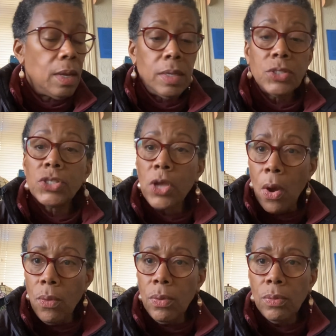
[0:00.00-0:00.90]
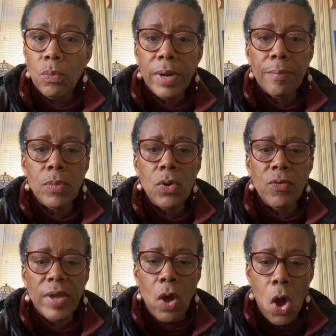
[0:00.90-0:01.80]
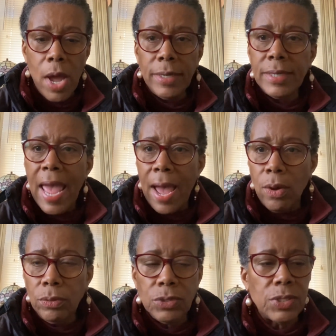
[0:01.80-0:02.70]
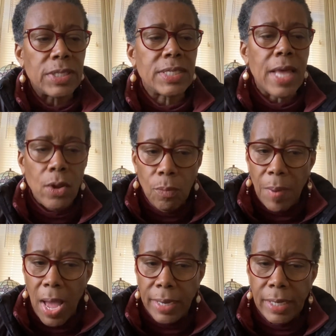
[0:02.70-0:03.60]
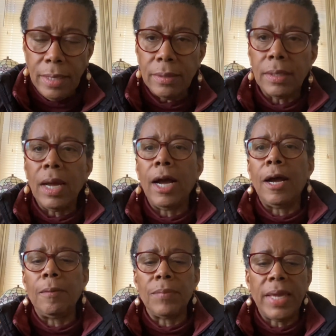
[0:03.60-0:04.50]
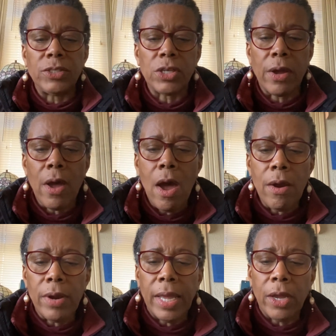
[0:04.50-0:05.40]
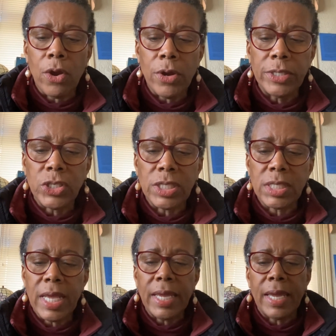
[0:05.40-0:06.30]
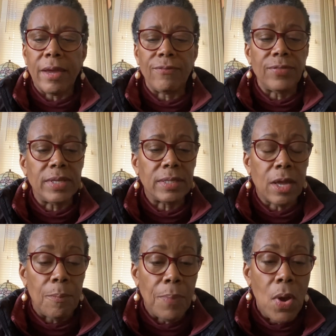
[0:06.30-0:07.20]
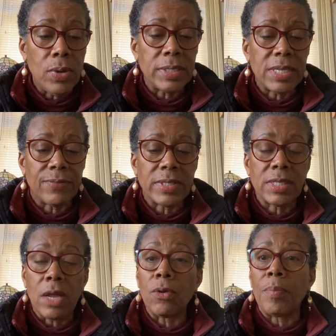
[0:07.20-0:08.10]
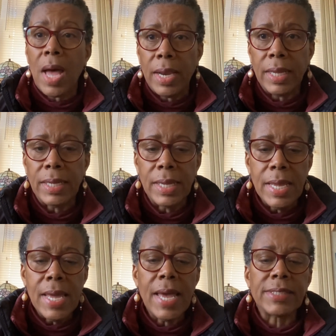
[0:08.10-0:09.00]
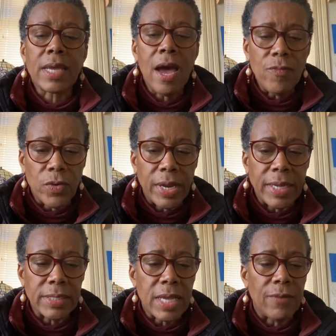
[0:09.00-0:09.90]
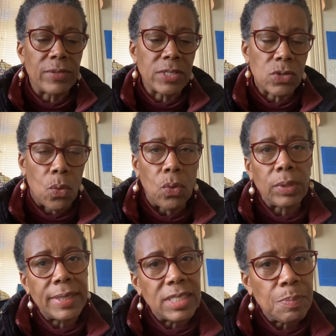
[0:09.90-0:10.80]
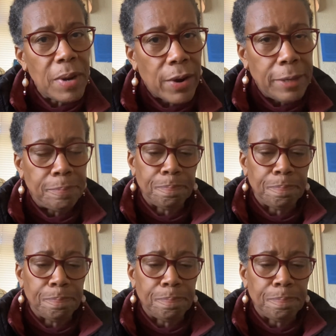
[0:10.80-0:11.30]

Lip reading: So we're moving on now to the subtle body, and Shankara encourages thinking of the components of the subtle body as coverings of the soul and spirit.